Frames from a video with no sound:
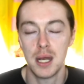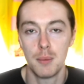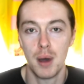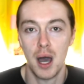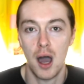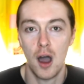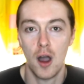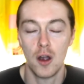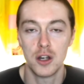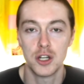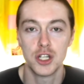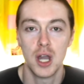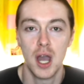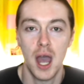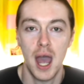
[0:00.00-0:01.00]
a bit
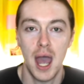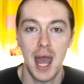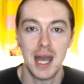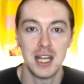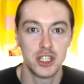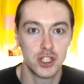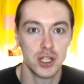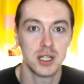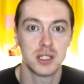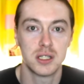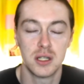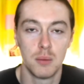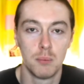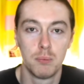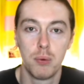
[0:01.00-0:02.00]
harsh. It's just
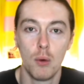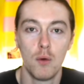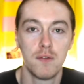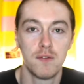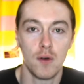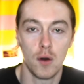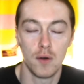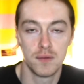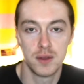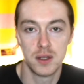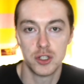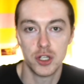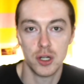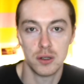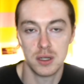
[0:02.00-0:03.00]
both of the
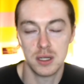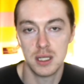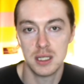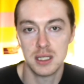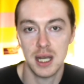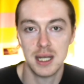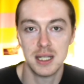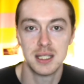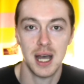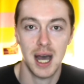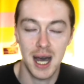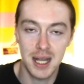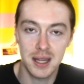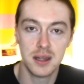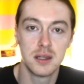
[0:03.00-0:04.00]
shirt designs
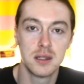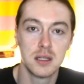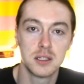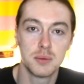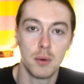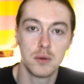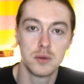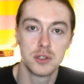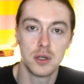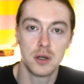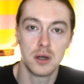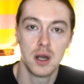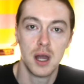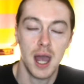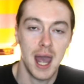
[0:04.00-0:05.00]
and the
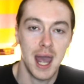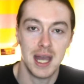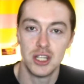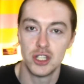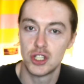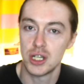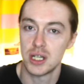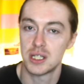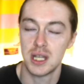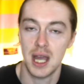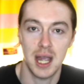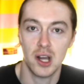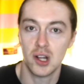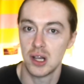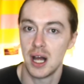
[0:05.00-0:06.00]
sponsor, it
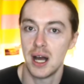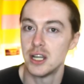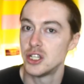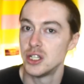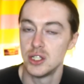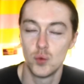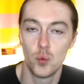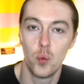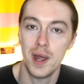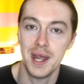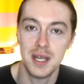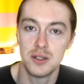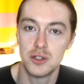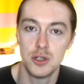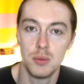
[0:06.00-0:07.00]
clashes
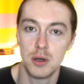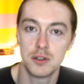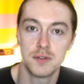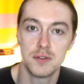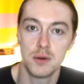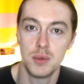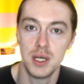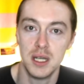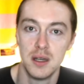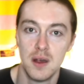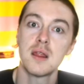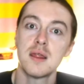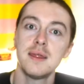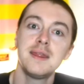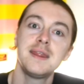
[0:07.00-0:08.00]
way too much for me.
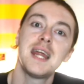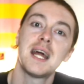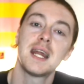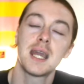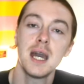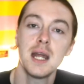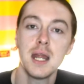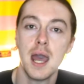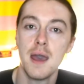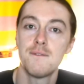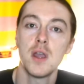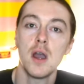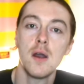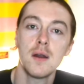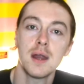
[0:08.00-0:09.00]
Then again, if you
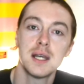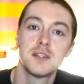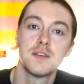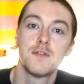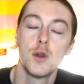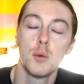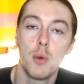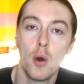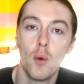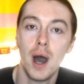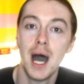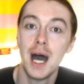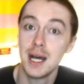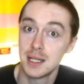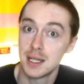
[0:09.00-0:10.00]
are into football
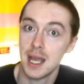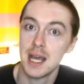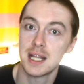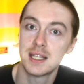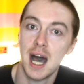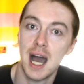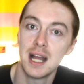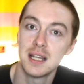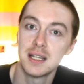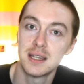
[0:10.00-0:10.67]
and into Highland